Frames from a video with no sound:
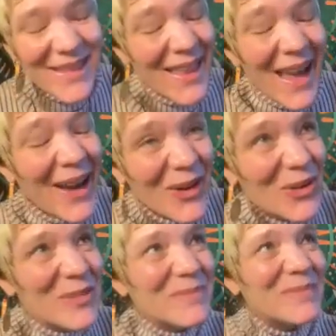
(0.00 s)

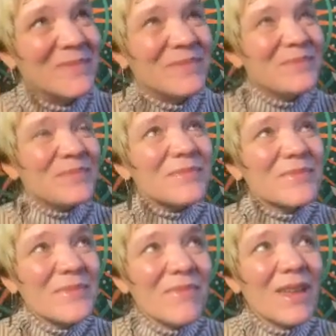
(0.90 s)
how
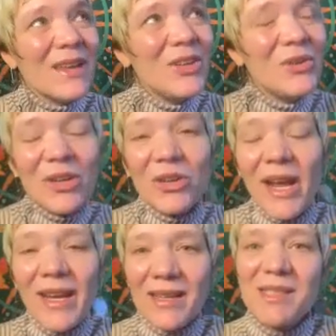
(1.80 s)
you are
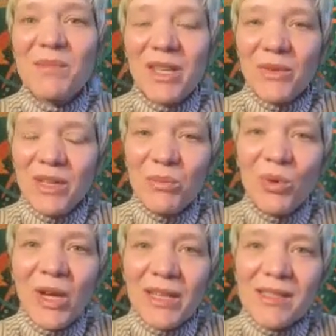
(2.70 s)
creating something when you
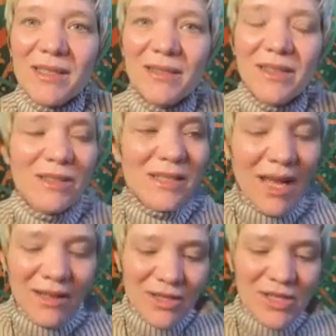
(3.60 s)
point. There's
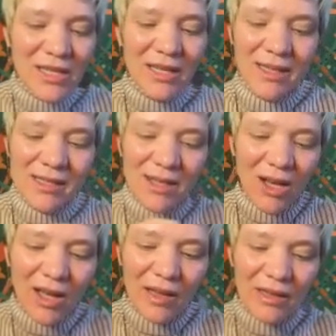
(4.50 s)
energy, and it's
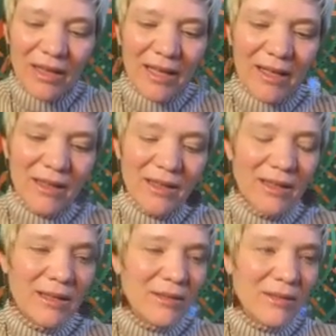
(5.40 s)
all like
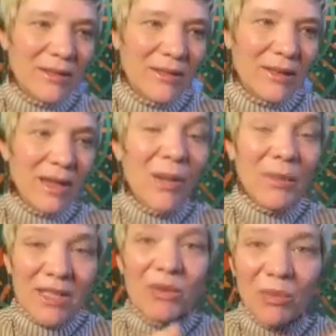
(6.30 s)

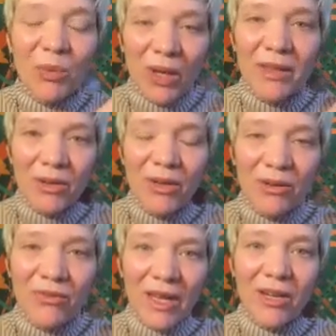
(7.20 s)
coming to a point through your
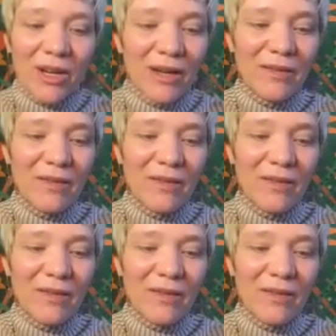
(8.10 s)
finger.